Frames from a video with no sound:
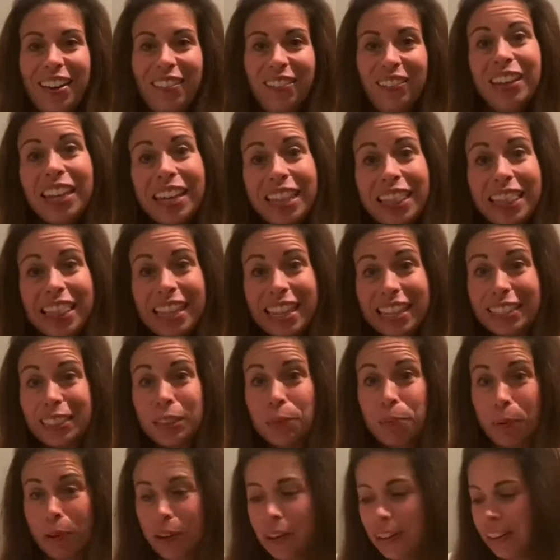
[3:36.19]
in this
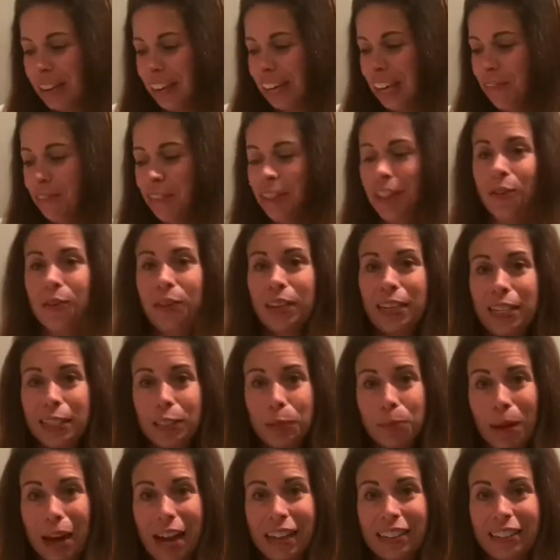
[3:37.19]
book, even though he's
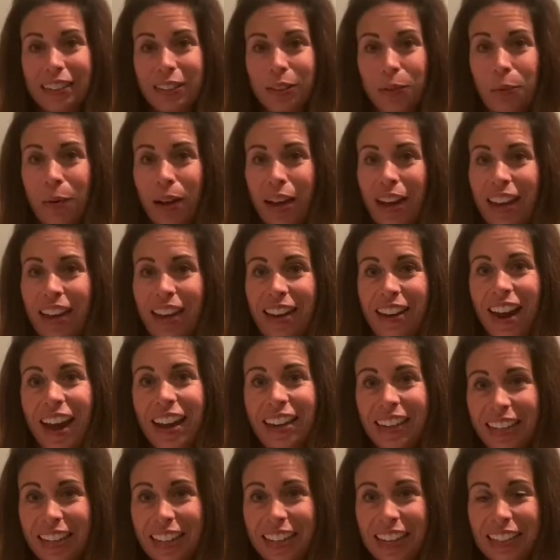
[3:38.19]
passed away and I
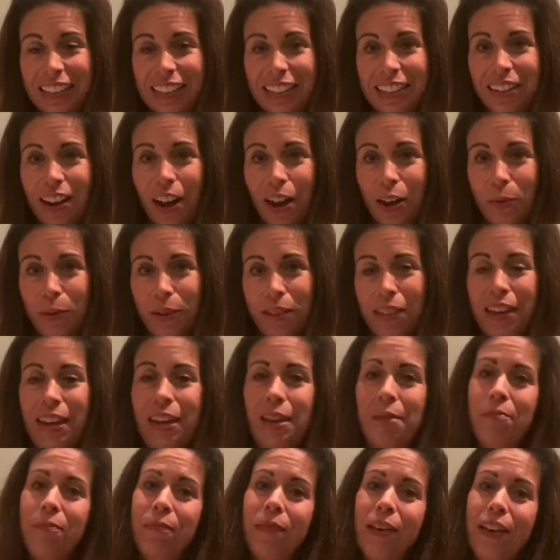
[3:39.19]
didn't get to talk with
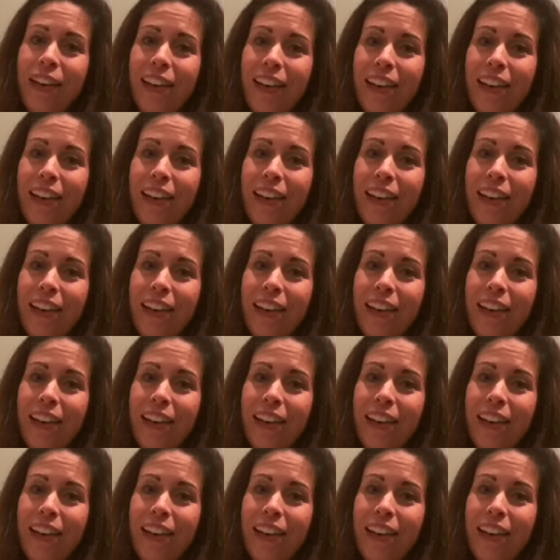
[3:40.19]
him.